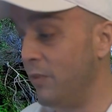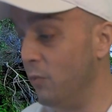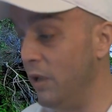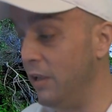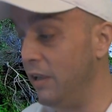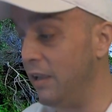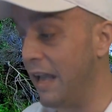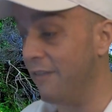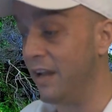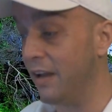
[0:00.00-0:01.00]
We
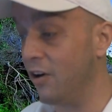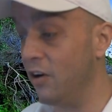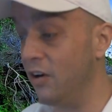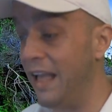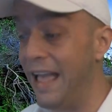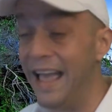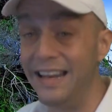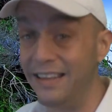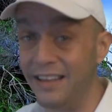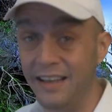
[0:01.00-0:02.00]
have not heard
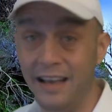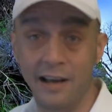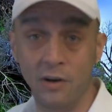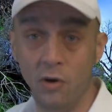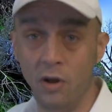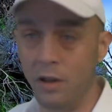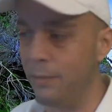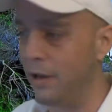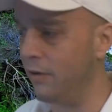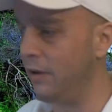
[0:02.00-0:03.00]
anything at all
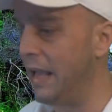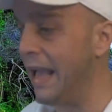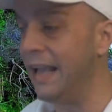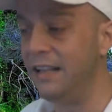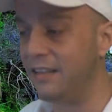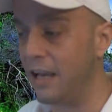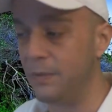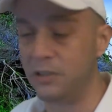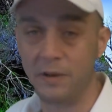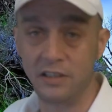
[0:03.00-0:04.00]
about any type
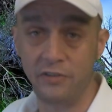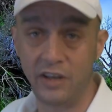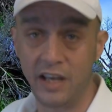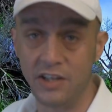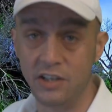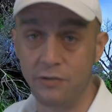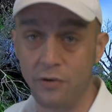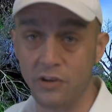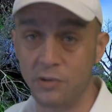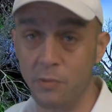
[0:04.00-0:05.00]
of specifications
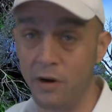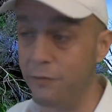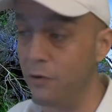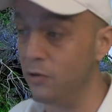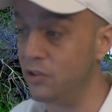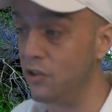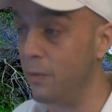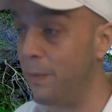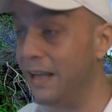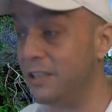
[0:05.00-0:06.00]
for a smartphone, so
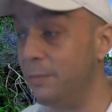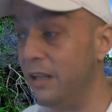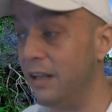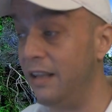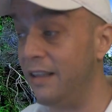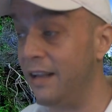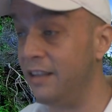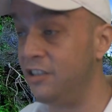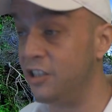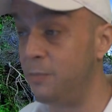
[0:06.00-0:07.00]
the possibility that
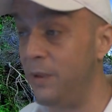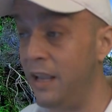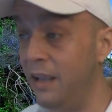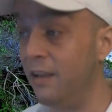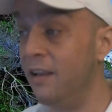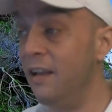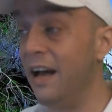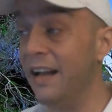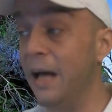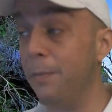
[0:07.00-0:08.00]
it just being
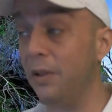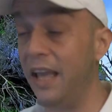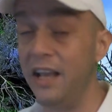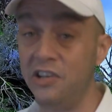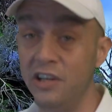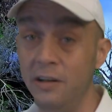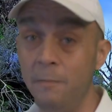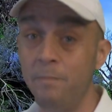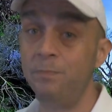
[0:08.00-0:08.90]
an application